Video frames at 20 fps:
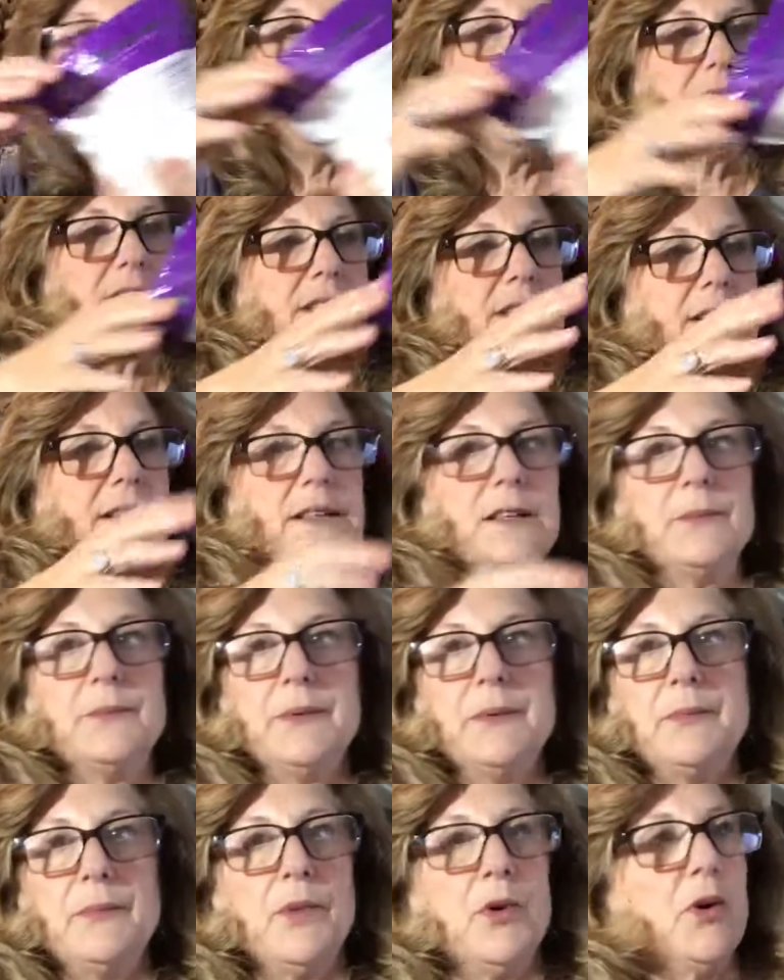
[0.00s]
What's a little
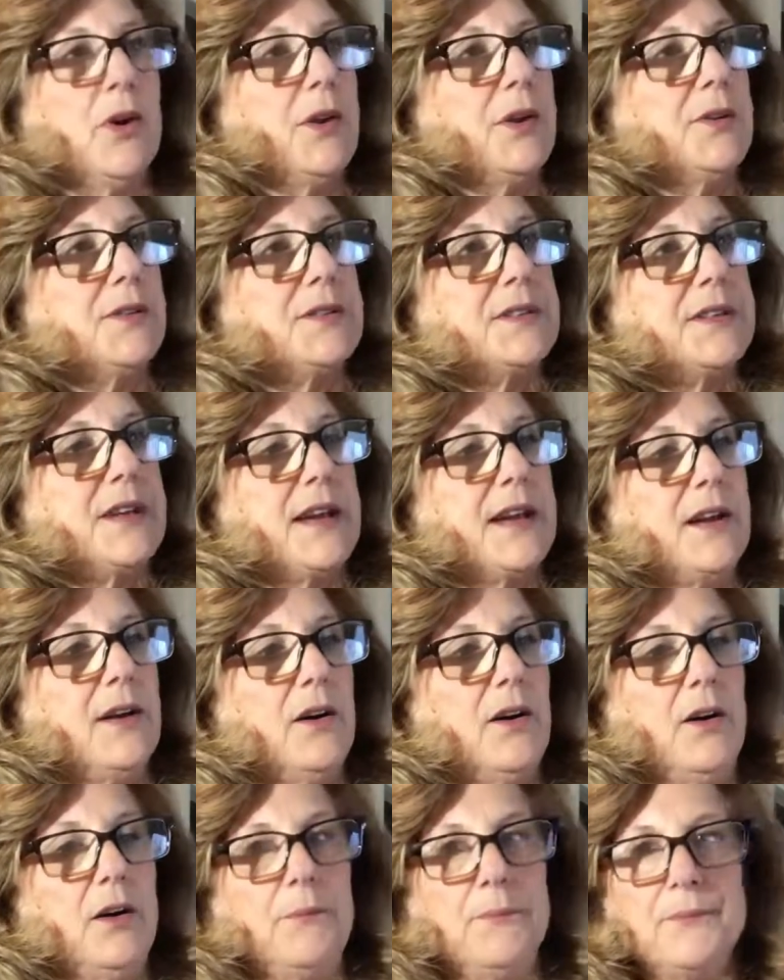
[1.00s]
bit more, you say?
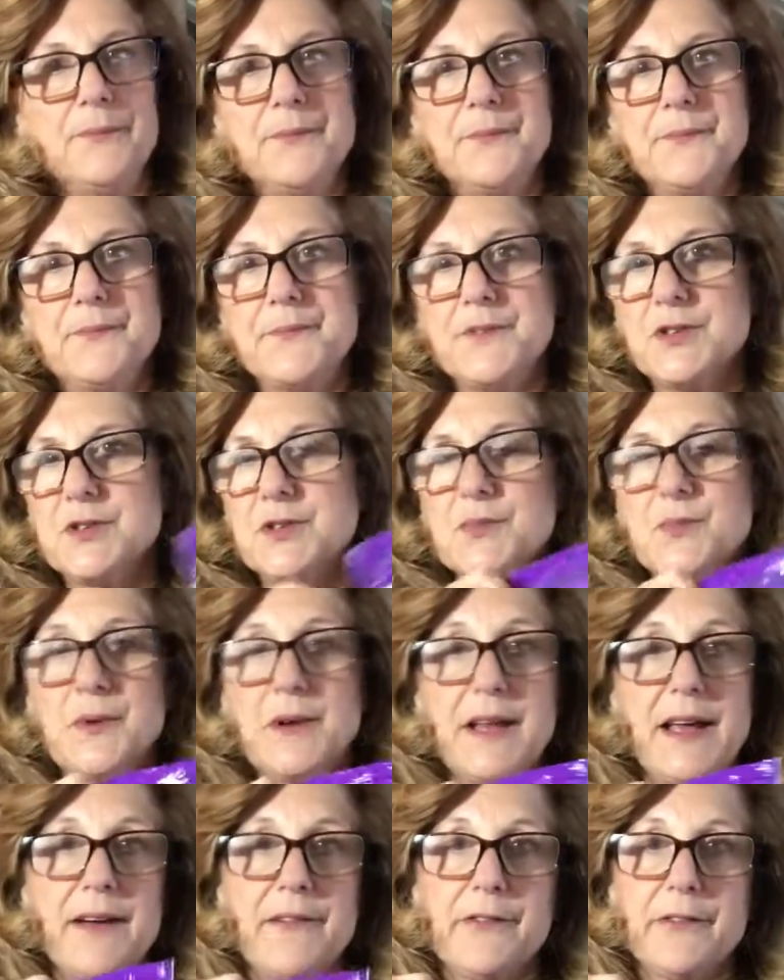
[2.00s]
Oh, just
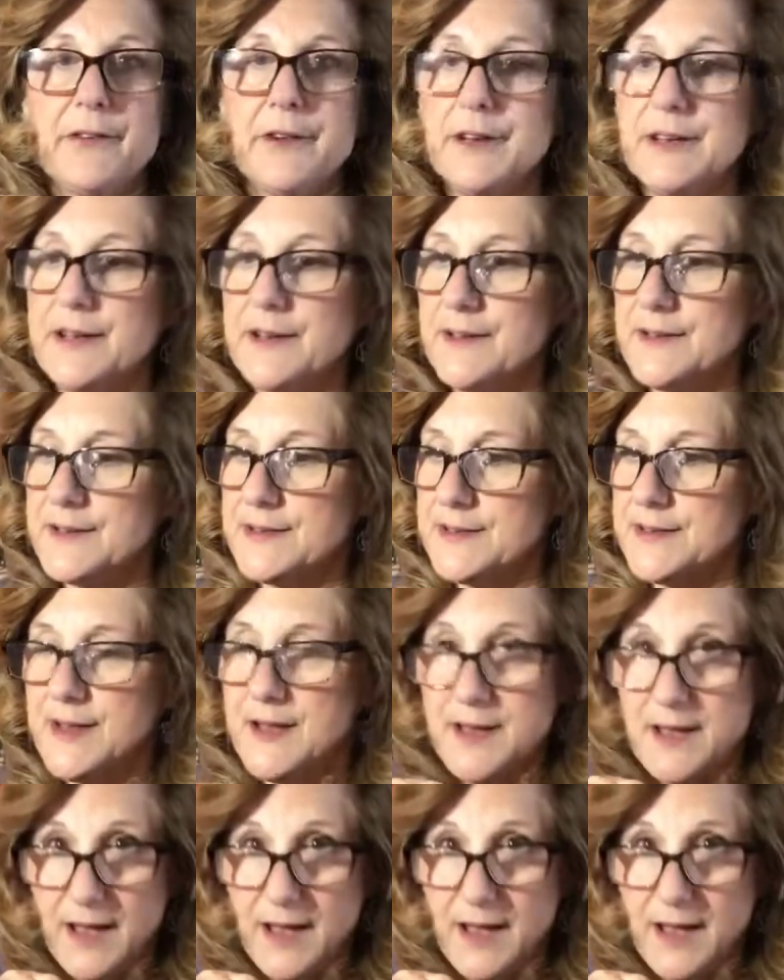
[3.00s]
whatever it is.